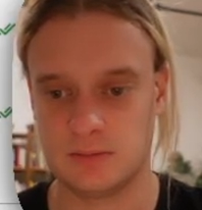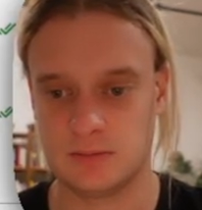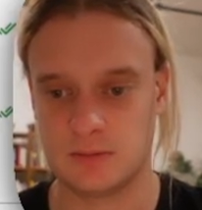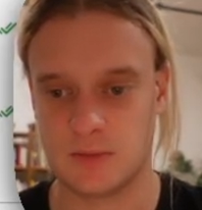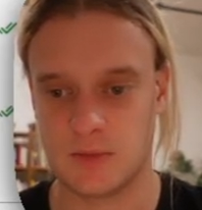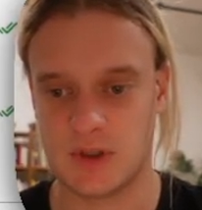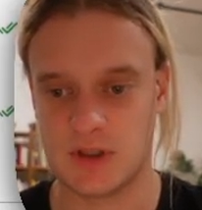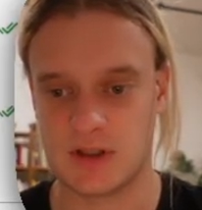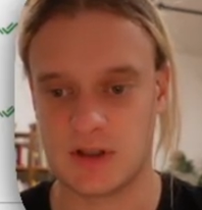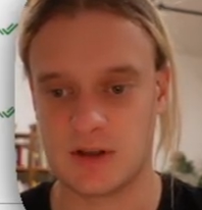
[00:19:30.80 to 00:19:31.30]

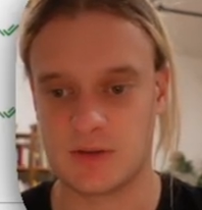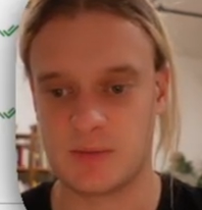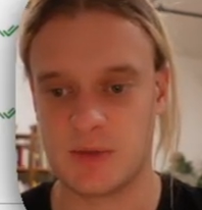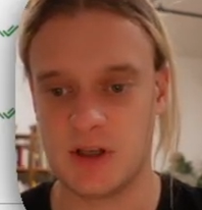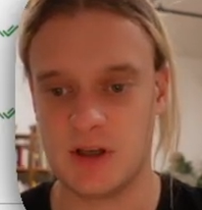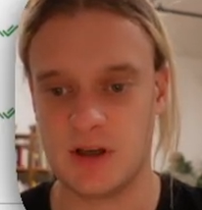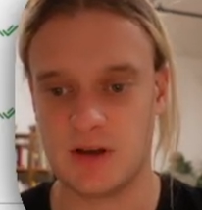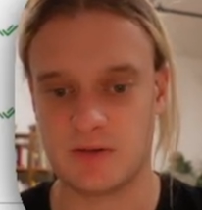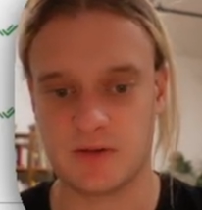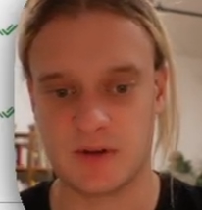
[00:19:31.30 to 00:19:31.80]
it's this
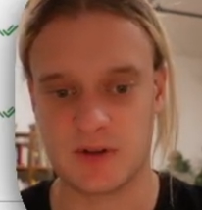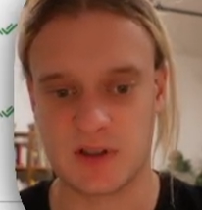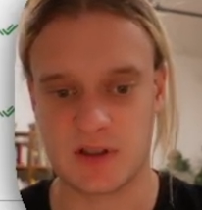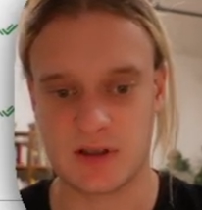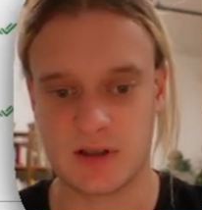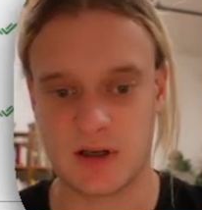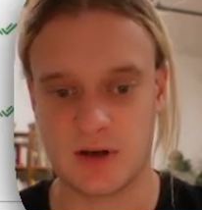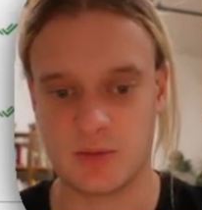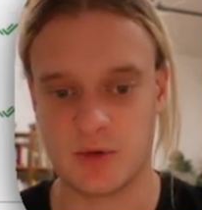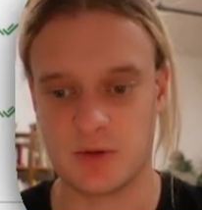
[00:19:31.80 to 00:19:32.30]
PDF, it's this
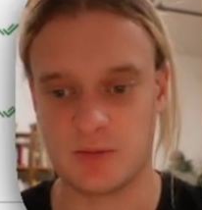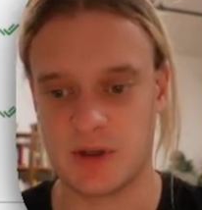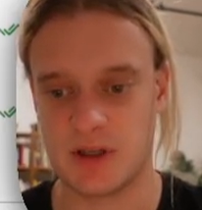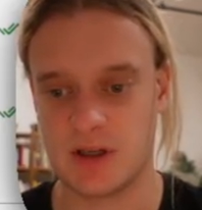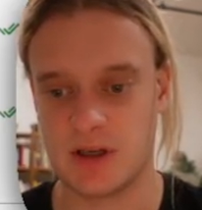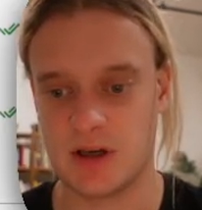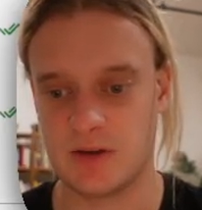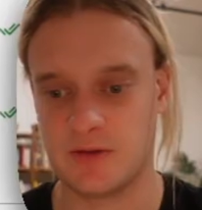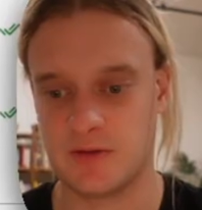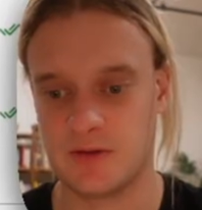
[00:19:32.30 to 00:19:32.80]
output PDF.